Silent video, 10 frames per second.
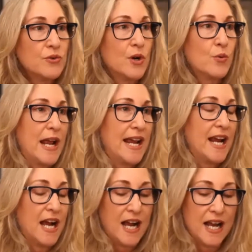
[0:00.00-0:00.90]
a
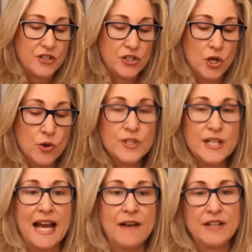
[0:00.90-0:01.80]
way. I don't
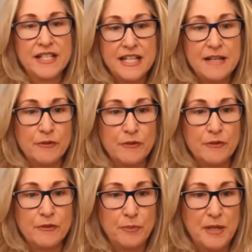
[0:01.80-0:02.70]
have a team of
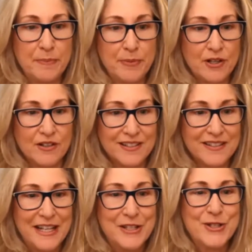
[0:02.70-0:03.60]
people,
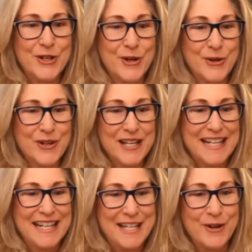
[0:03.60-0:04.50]
and so
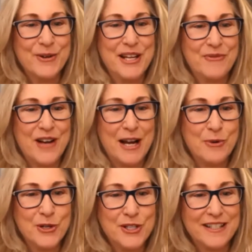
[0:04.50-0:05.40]
if I
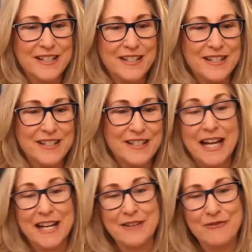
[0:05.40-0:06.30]
were to say
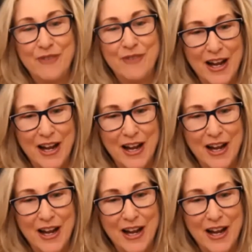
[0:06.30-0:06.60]
my rank and